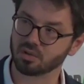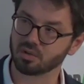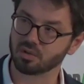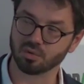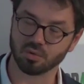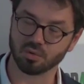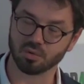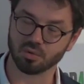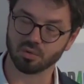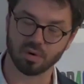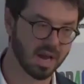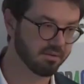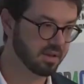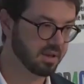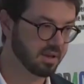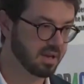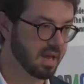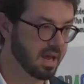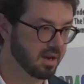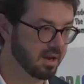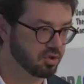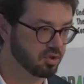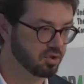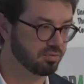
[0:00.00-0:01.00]
have the
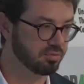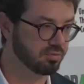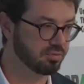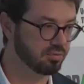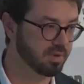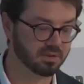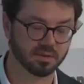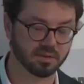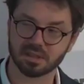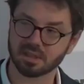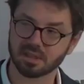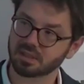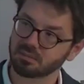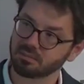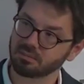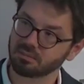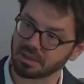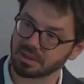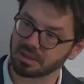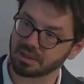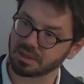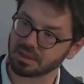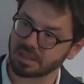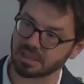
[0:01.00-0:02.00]
energy mix of the system.
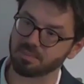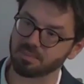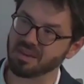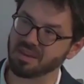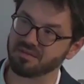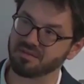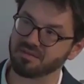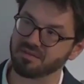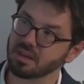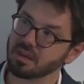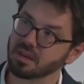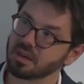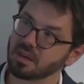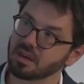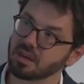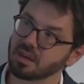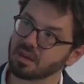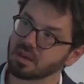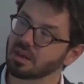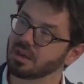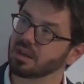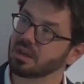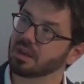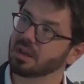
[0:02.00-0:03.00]
This is PV.
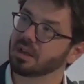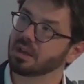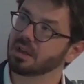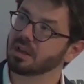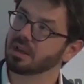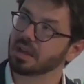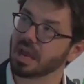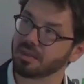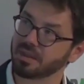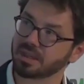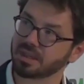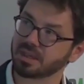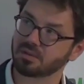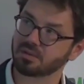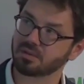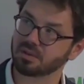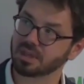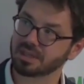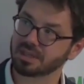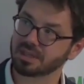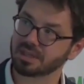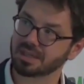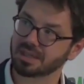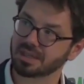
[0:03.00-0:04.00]
And this is
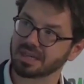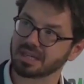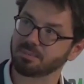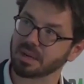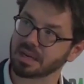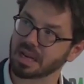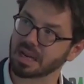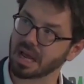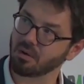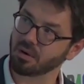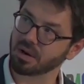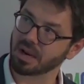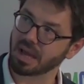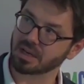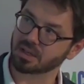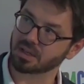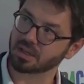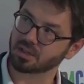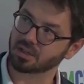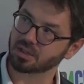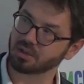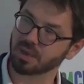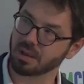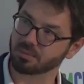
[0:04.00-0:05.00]
CSP. Now it
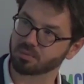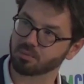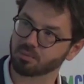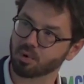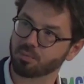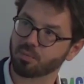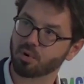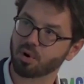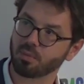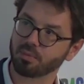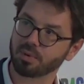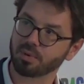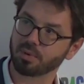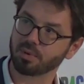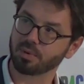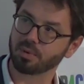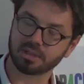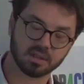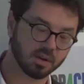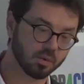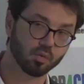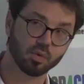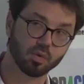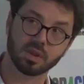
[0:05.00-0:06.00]
actually becomes more prominent
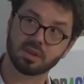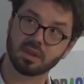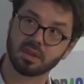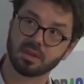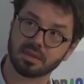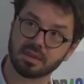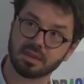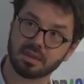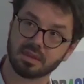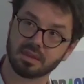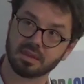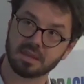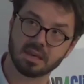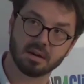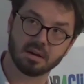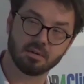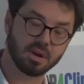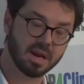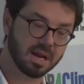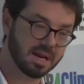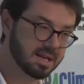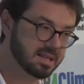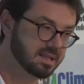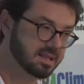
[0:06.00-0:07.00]
with the
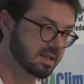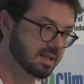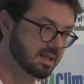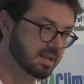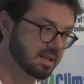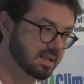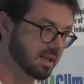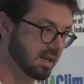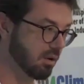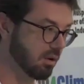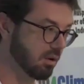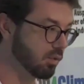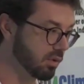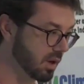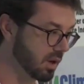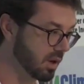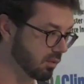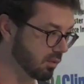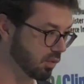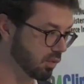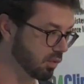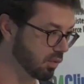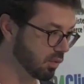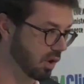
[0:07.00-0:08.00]
realistic scenario,
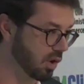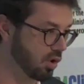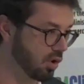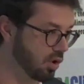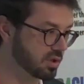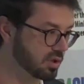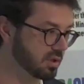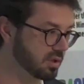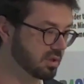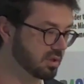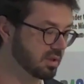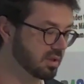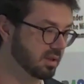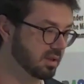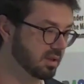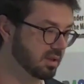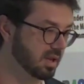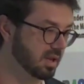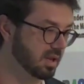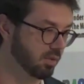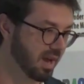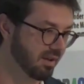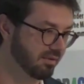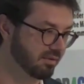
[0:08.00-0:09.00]
with the costs that
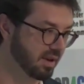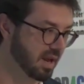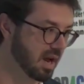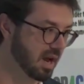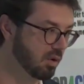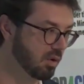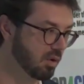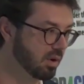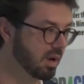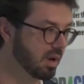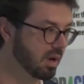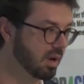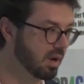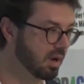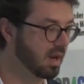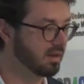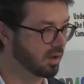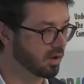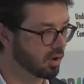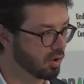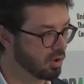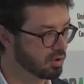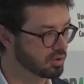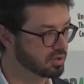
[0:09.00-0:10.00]
we have now, and the
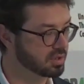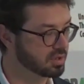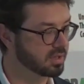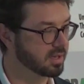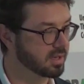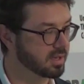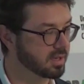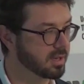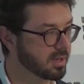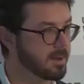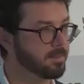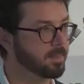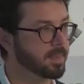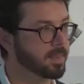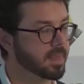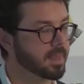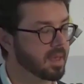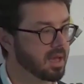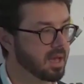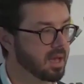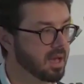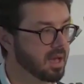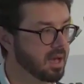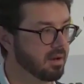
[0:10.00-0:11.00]
cost
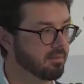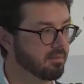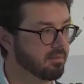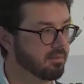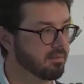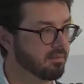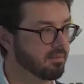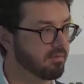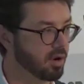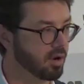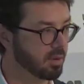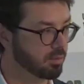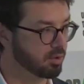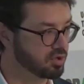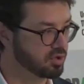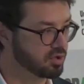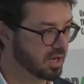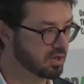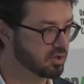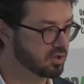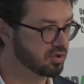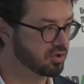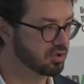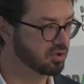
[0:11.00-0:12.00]
following
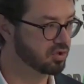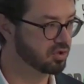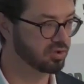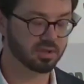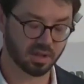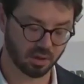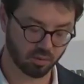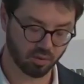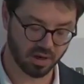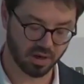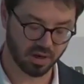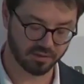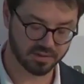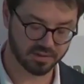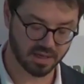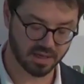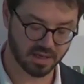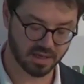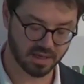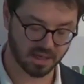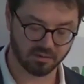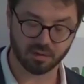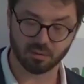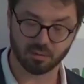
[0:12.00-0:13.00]
projections that we have
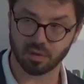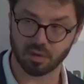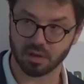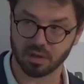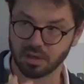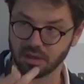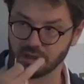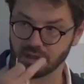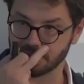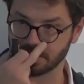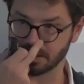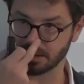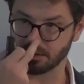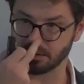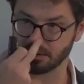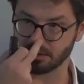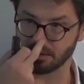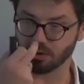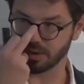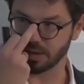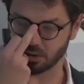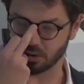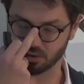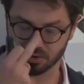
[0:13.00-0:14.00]
taken from the EEC
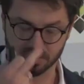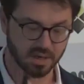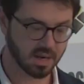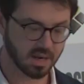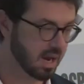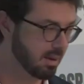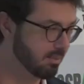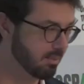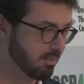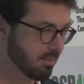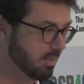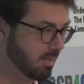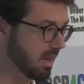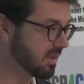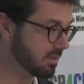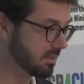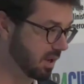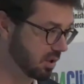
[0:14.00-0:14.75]
recommendations. I believe it's about